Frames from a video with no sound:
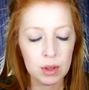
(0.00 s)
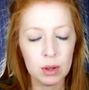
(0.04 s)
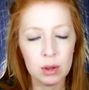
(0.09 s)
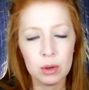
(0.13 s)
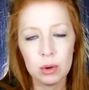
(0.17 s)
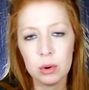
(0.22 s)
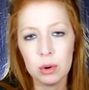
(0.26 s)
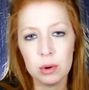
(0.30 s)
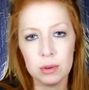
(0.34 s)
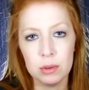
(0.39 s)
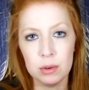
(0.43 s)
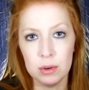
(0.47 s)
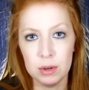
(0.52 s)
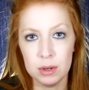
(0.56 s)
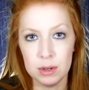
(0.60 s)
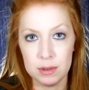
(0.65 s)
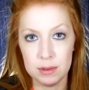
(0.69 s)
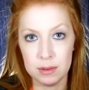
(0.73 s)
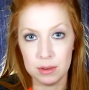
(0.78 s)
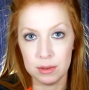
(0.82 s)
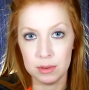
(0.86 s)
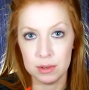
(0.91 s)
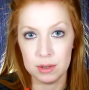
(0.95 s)
course, they're not as
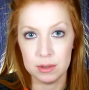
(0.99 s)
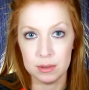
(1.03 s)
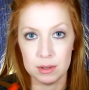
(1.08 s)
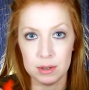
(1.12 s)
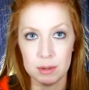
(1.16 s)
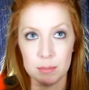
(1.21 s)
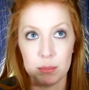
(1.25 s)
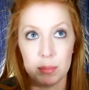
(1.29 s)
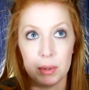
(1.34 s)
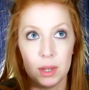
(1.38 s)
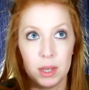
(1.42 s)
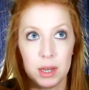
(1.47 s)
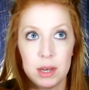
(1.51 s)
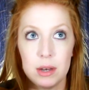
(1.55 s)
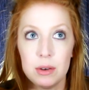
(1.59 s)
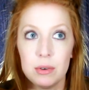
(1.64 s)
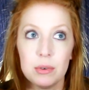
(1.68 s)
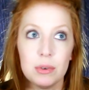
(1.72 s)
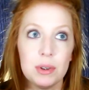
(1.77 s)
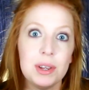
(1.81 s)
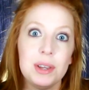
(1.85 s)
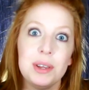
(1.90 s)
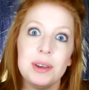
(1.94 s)
healthy as like plain
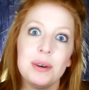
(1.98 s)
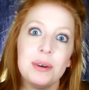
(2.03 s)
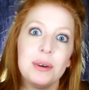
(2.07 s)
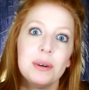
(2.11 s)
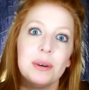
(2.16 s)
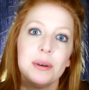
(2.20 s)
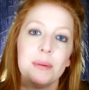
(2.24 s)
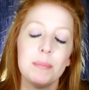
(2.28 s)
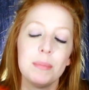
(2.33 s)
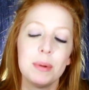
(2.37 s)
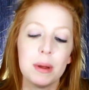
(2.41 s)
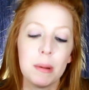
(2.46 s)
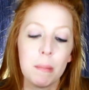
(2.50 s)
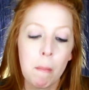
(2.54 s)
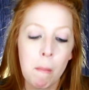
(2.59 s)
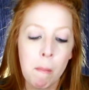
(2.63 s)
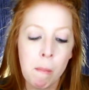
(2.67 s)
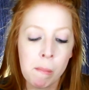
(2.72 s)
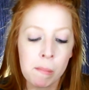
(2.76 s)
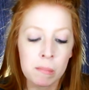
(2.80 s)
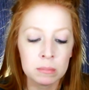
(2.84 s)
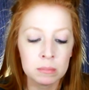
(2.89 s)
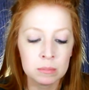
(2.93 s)
Greek yogurt, but
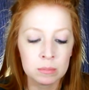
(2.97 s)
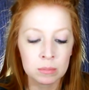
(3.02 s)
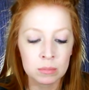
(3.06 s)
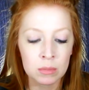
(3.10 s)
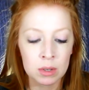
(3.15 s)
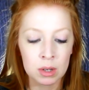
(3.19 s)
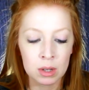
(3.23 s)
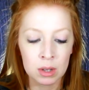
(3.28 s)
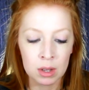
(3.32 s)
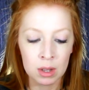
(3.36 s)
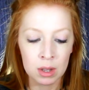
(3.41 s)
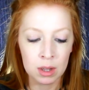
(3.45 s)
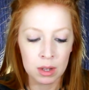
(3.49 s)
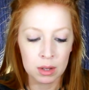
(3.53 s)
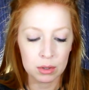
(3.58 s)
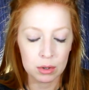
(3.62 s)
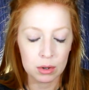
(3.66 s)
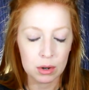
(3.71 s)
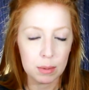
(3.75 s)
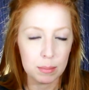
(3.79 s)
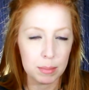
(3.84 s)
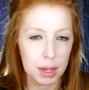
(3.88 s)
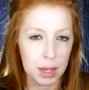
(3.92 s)
they're not
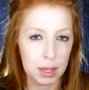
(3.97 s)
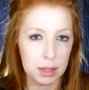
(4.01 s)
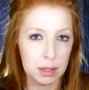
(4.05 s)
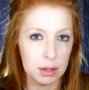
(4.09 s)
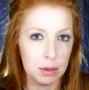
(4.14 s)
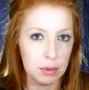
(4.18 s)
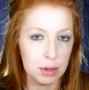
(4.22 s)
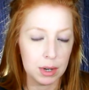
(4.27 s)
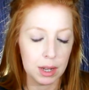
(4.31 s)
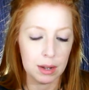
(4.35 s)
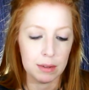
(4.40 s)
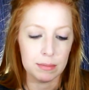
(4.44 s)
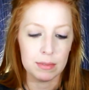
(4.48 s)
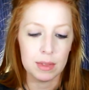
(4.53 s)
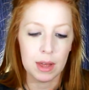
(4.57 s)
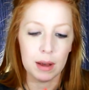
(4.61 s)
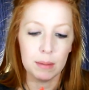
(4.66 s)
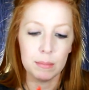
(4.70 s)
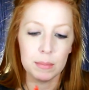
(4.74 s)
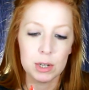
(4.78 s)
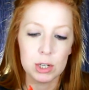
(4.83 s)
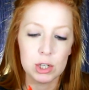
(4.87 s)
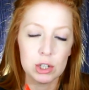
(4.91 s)
bad. They don't have that
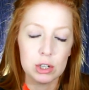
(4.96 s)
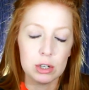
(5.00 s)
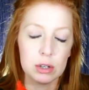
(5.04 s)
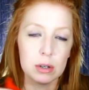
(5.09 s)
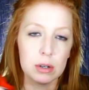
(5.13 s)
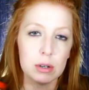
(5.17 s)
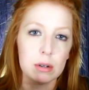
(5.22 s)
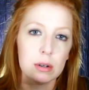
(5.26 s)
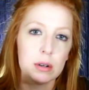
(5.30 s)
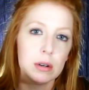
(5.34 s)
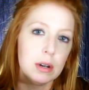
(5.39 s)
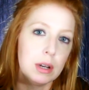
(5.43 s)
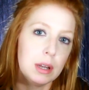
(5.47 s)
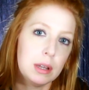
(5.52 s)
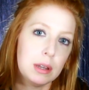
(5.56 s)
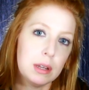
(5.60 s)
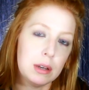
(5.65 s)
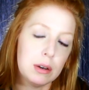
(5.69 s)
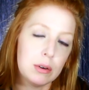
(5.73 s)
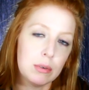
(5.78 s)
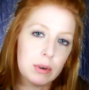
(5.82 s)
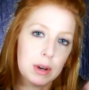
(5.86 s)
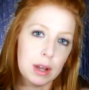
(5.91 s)
much sugar, and they
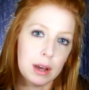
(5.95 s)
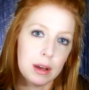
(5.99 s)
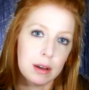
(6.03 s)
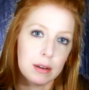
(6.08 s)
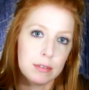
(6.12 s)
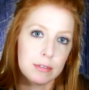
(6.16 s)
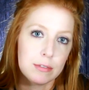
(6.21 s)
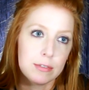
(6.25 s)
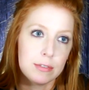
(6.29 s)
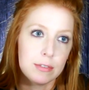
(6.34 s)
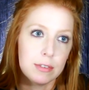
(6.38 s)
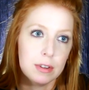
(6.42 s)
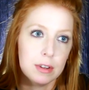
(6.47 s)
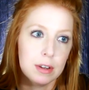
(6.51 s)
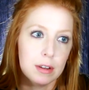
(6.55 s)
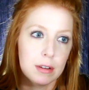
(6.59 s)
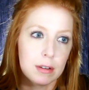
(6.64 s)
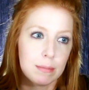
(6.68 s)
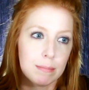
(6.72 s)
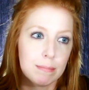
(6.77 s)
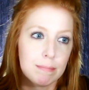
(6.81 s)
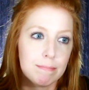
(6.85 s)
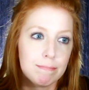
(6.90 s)
don't have
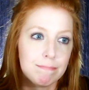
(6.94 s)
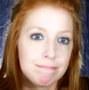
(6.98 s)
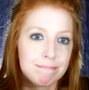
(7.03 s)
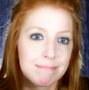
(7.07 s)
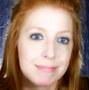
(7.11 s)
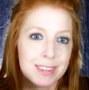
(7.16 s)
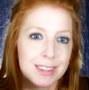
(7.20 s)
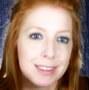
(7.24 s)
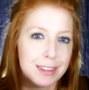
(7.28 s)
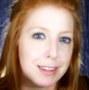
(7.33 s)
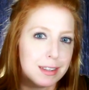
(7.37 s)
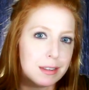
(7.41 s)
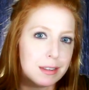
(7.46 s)
like